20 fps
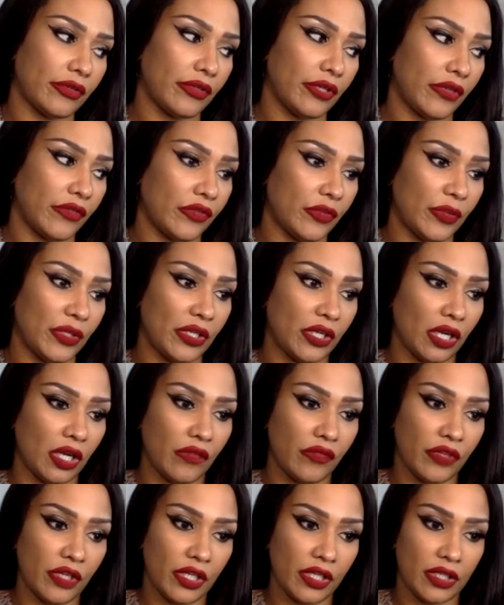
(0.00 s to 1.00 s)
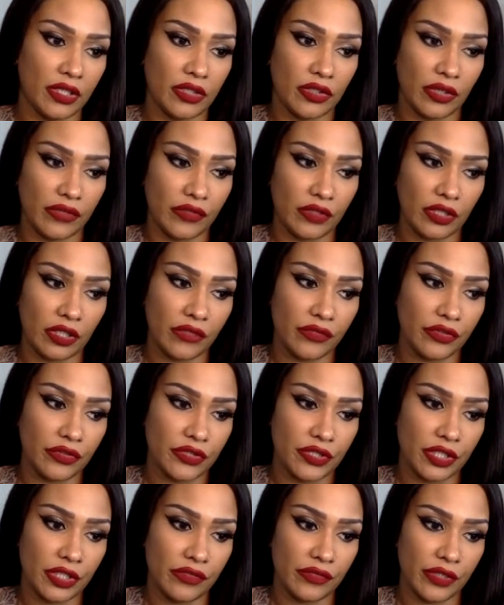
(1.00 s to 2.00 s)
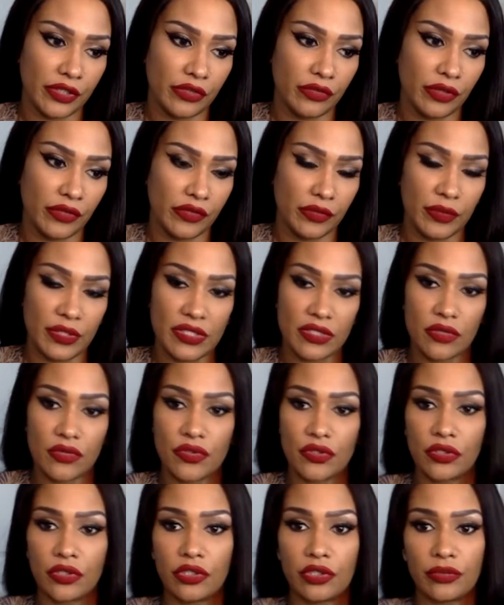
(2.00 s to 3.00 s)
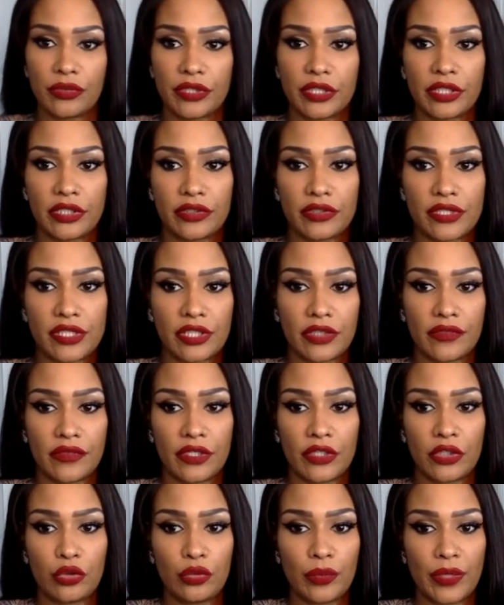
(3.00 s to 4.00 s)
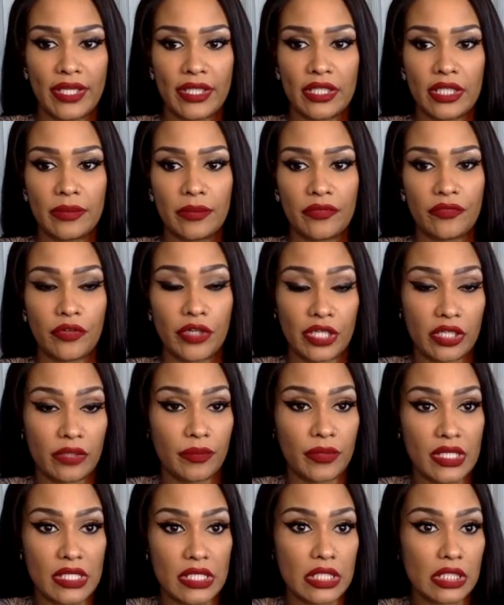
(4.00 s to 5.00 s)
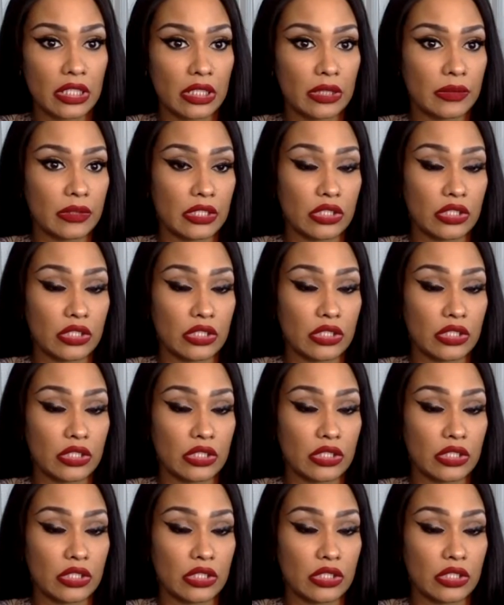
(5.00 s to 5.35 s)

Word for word: You have to be confident. You have to love yourself. And you have to be so secure within yourself that you make them afraid to mess up.